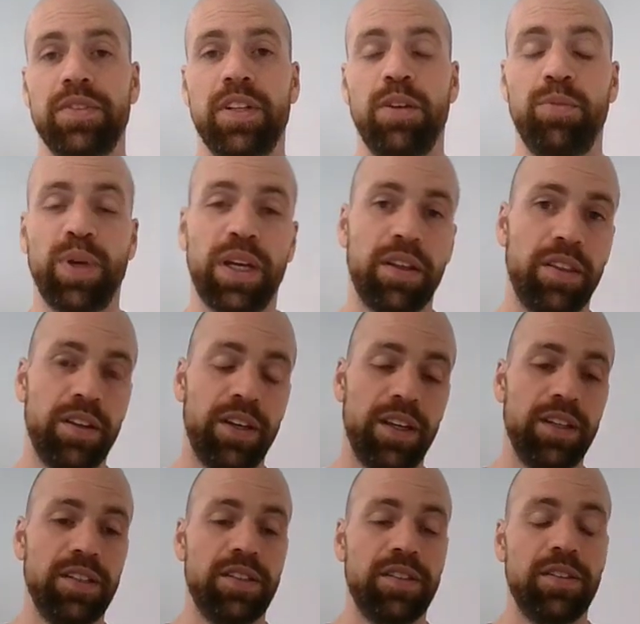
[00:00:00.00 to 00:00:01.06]
Back in the
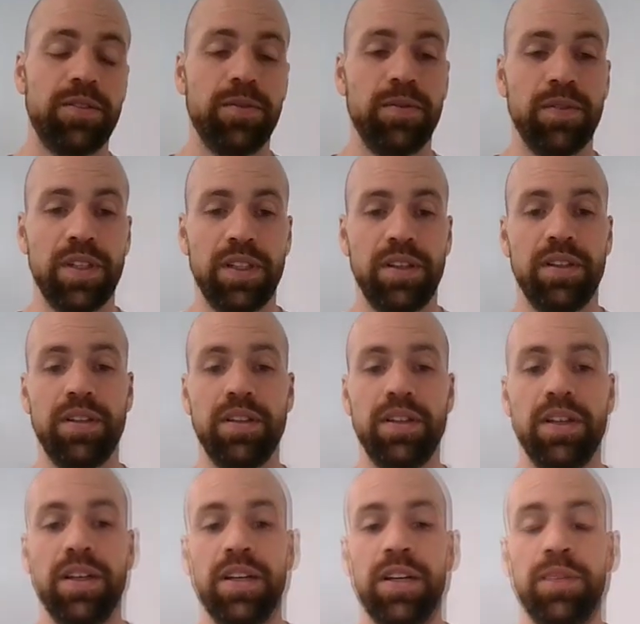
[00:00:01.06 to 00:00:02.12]
days when
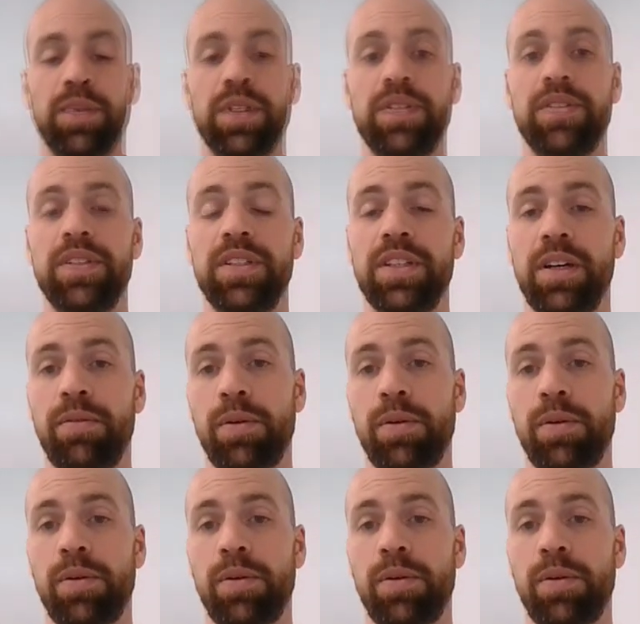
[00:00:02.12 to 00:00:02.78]
APC,